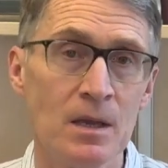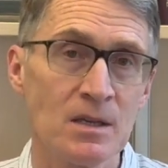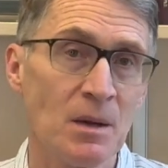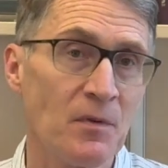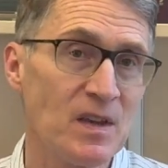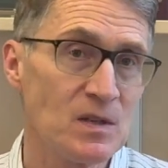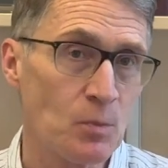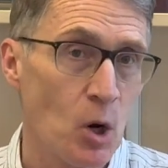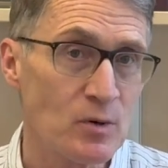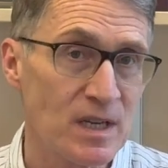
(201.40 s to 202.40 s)
Some of these
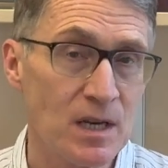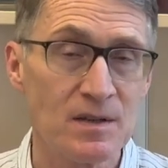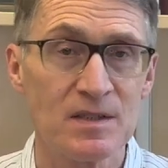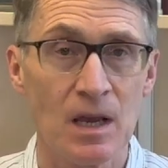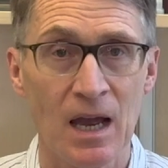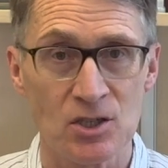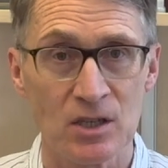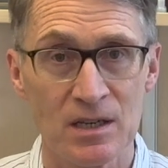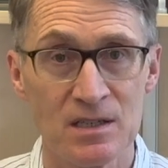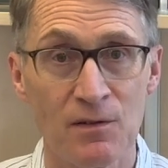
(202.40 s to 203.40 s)
proteins
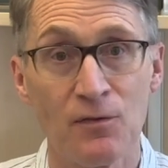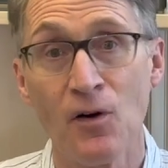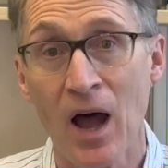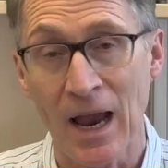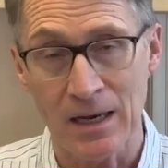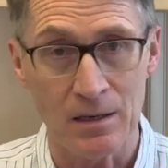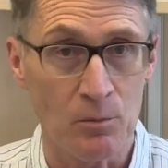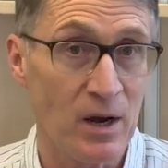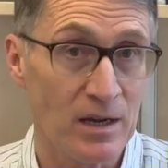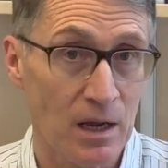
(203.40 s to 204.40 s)
actually define the
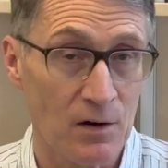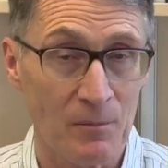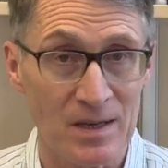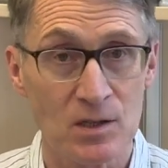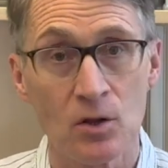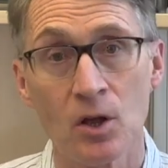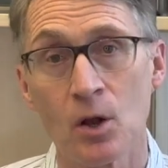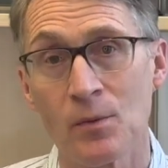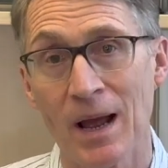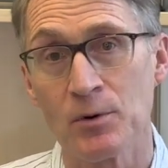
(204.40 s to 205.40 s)
breakdown of muscle,
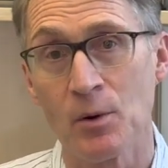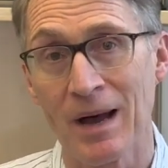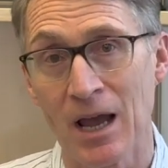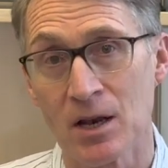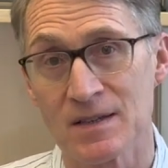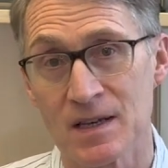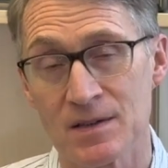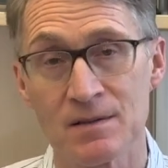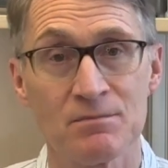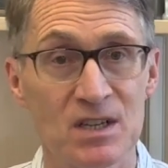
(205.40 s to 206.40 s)
called
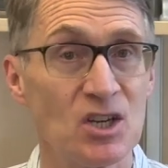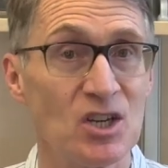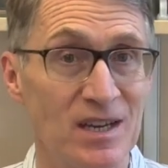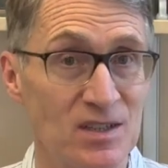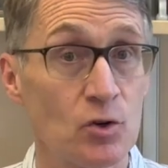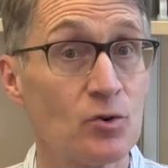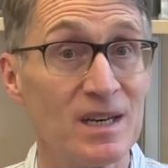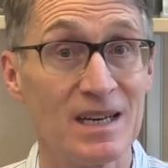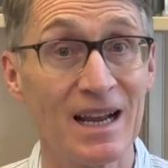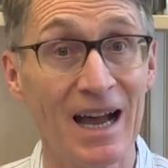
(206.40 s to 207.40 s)
rhabdomyolysis, such as
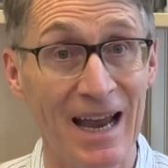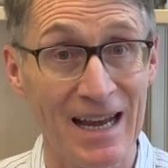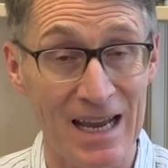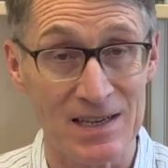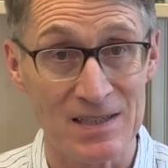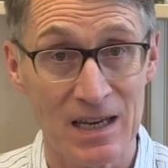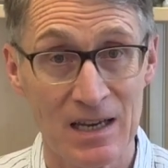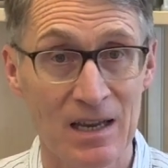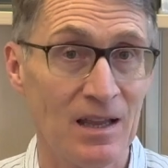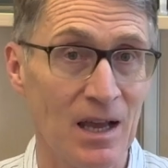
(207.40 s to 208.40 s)
creatine kinase.
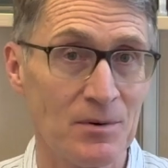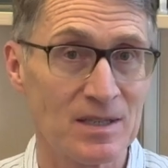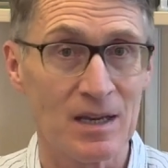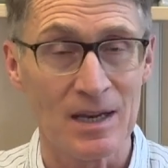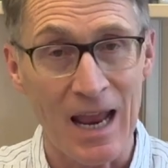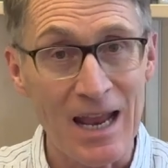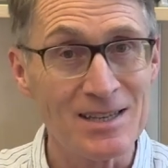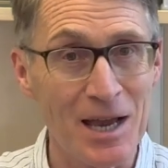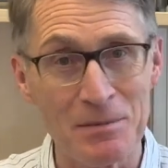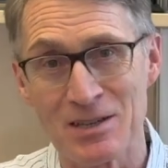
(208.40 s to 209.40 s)
That was an
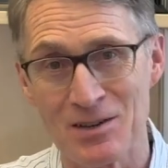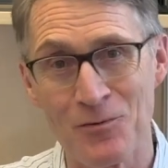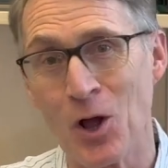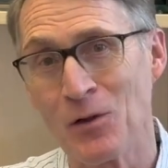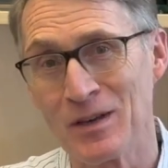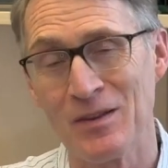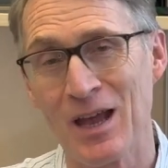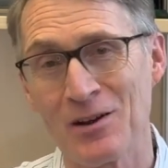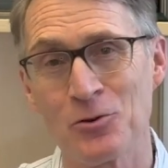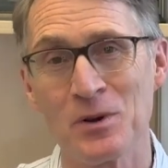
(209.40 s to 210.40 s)
enzyme that's involved in
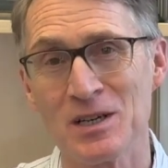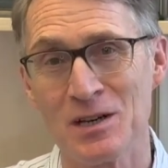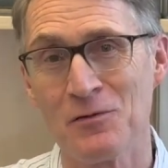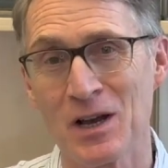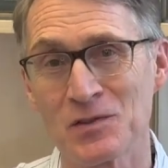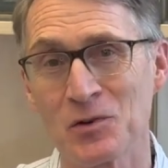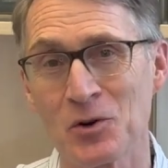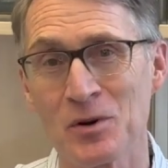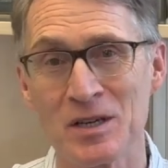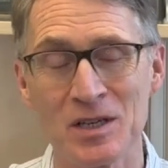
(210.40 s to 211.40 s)
that creatine
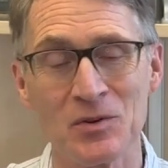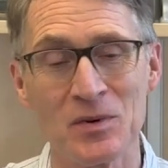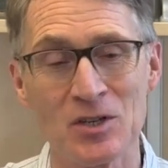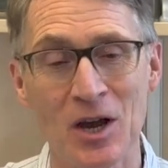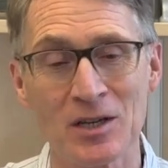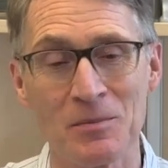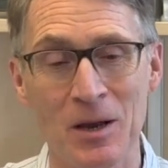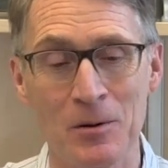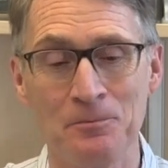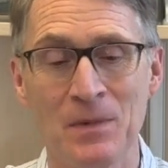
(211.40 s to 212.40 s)
phosphocreatine that we talked about.